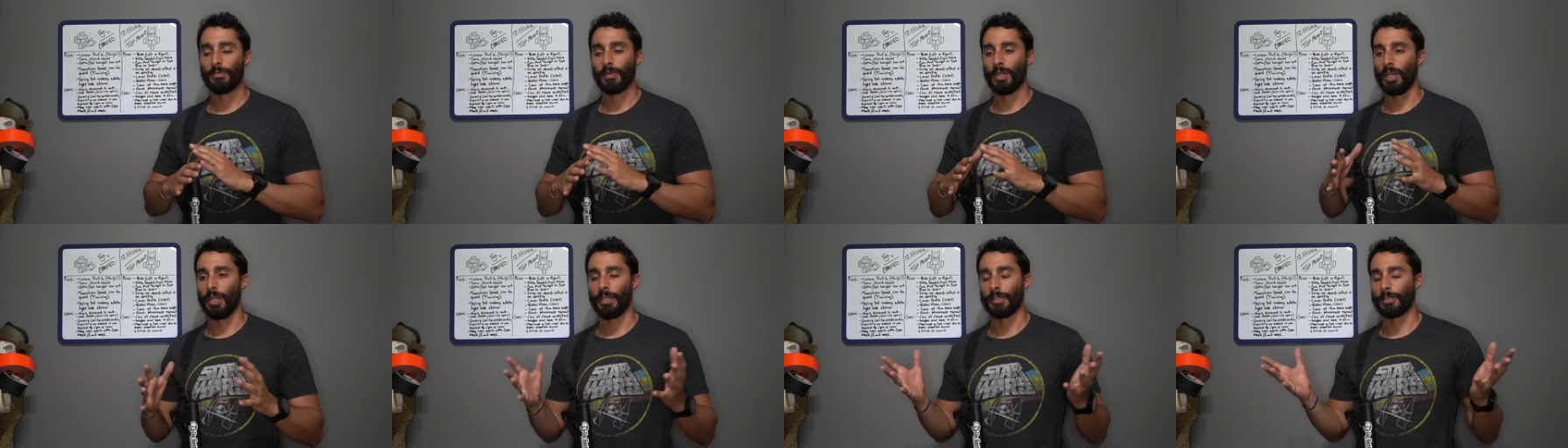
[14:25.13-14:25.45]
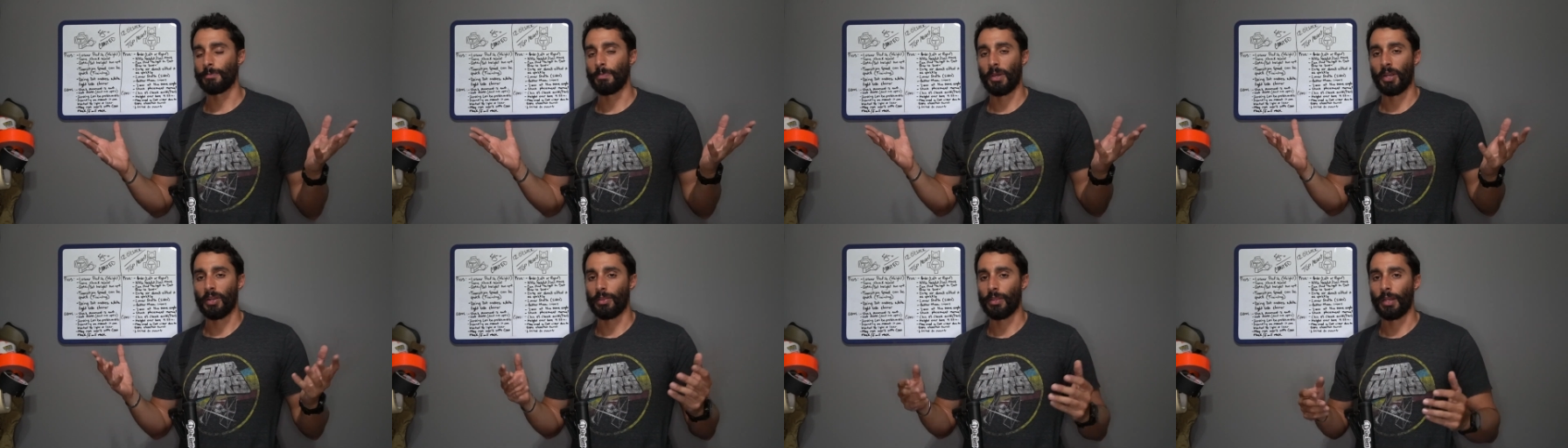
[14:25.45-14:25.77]

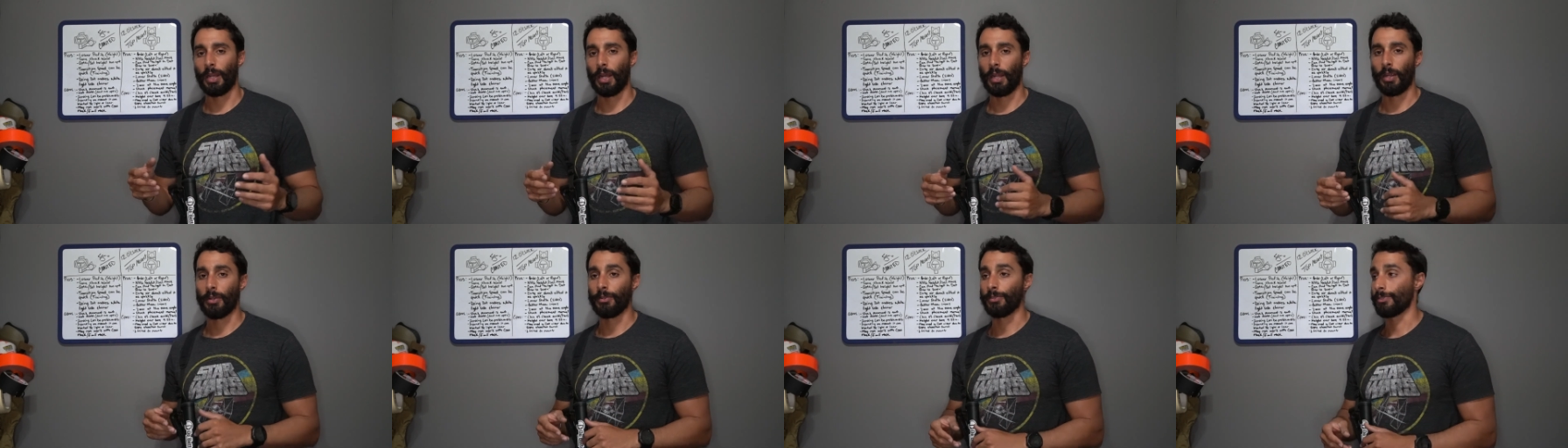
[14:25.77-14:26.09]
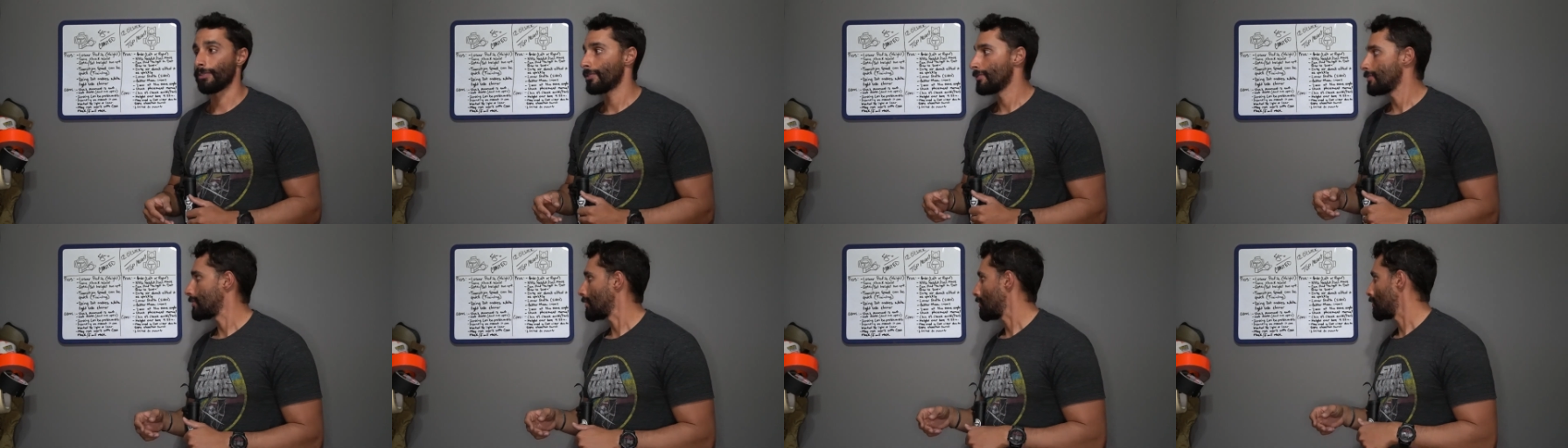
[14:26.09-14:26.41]
it's better than
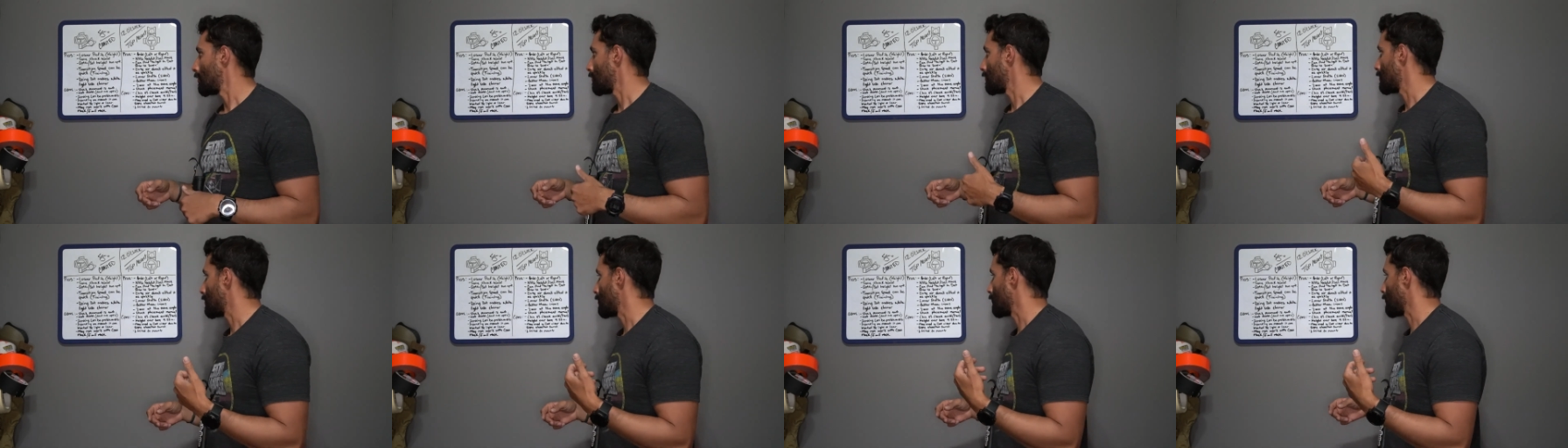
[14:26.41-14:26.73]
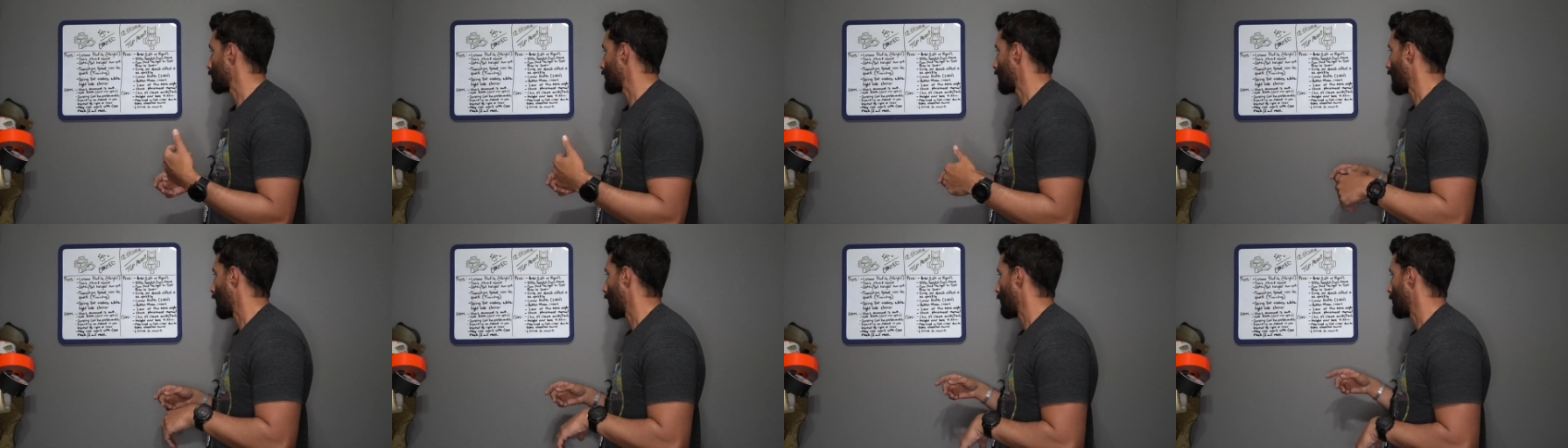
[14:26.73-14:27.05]
irons, so deal
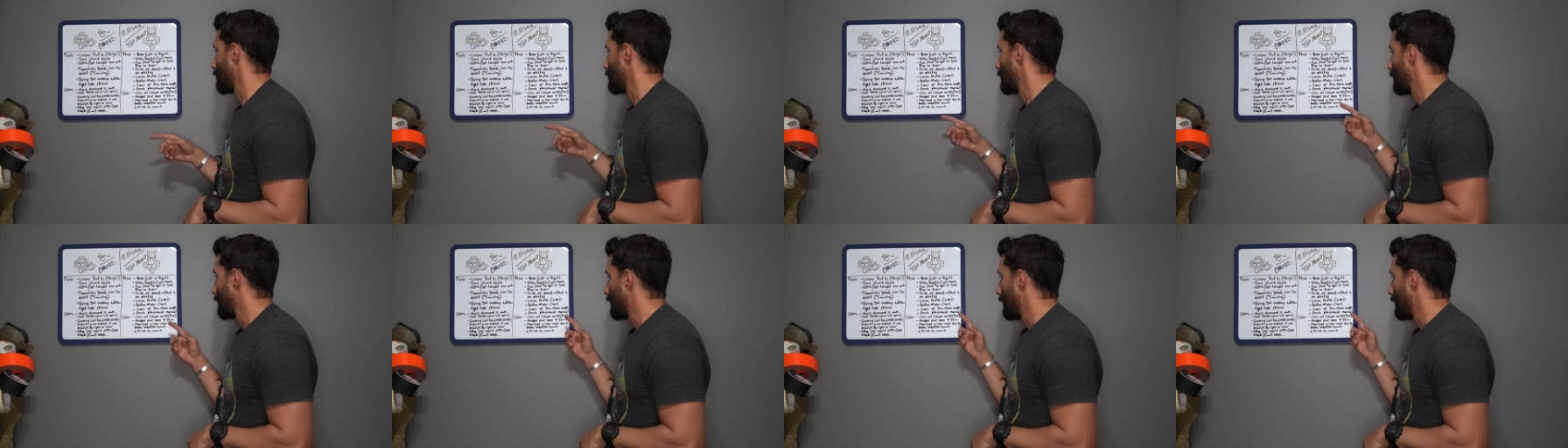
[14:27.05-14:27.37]
with that.